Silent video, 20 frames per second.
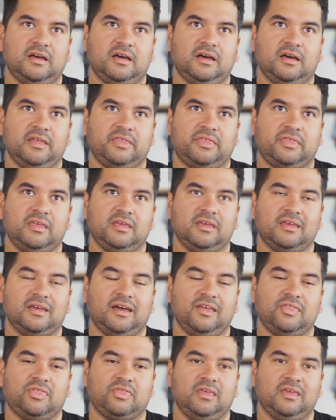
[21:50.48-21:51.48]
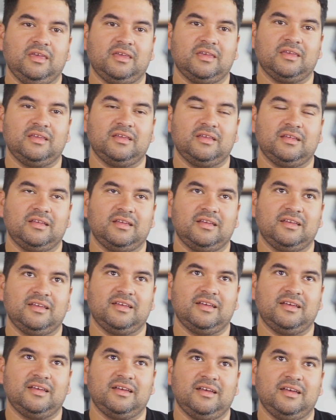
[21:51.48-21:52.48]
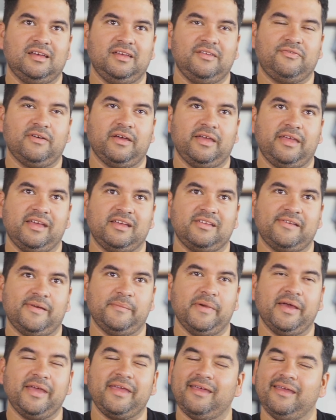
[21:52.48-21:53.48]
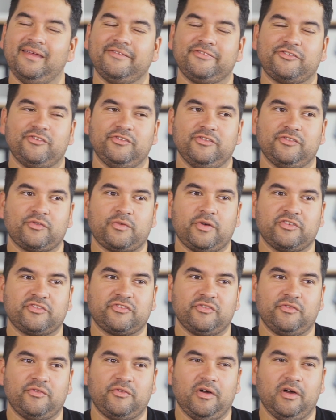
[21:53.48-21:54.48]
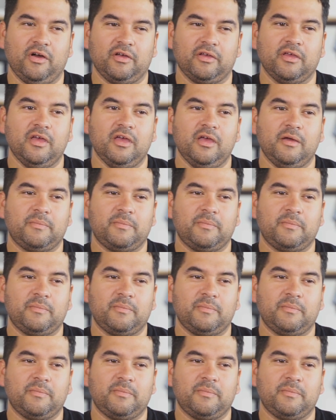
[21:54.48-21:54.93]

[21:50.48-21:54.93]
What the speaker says: I think if I might answer this question wrong,